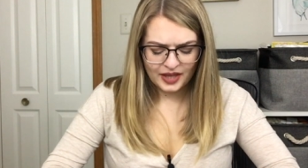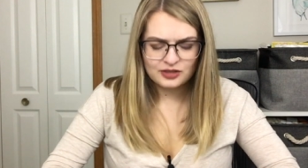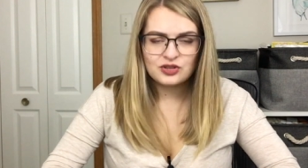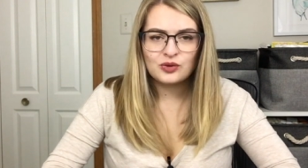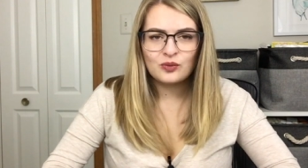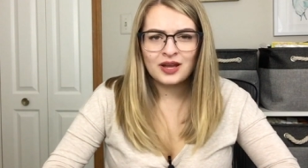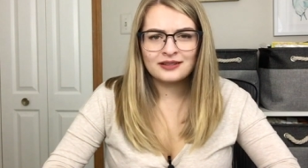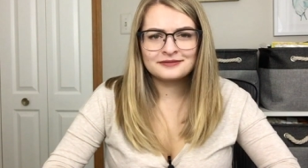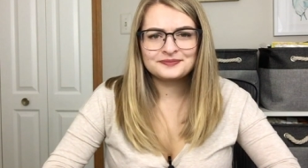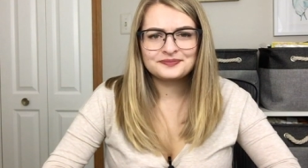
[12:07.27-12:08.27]
Actually, the
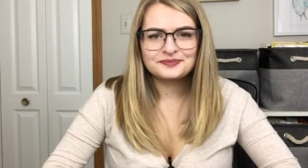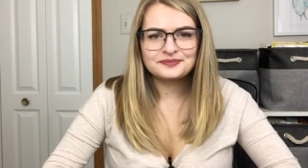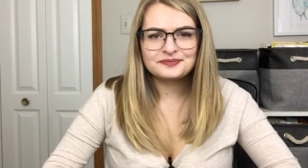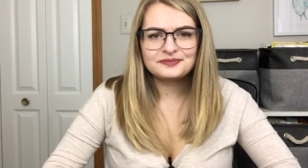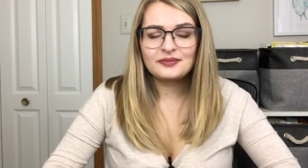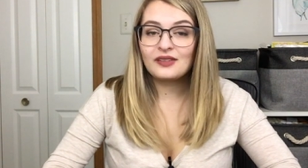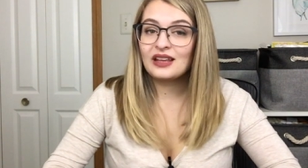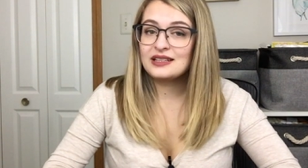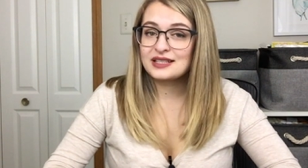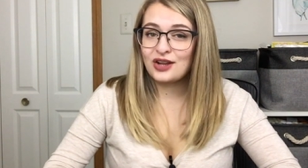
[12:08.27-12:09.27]
one
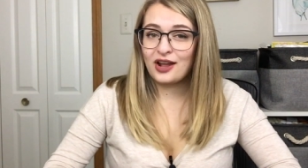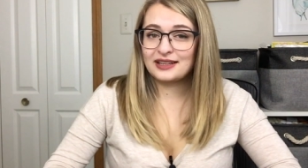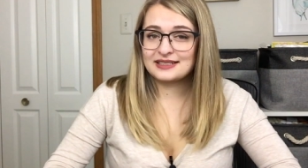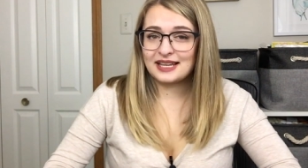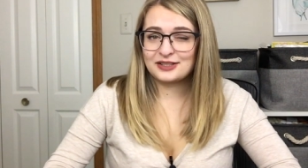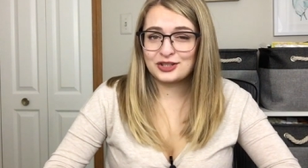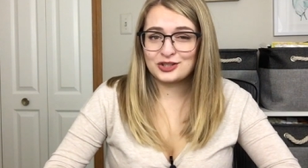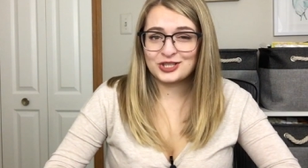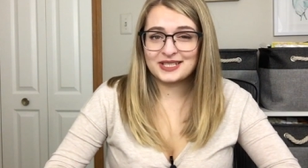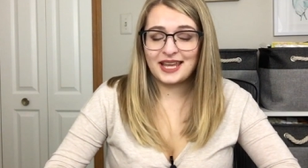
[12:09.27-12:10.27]
is not in
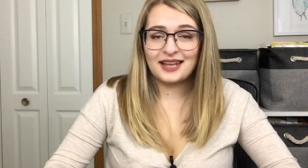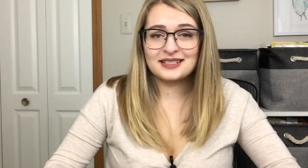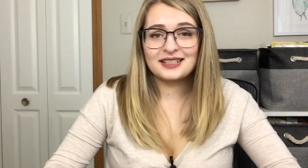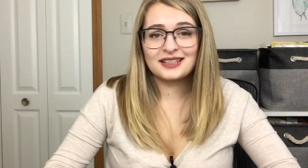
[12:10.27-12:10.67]
testing just yet.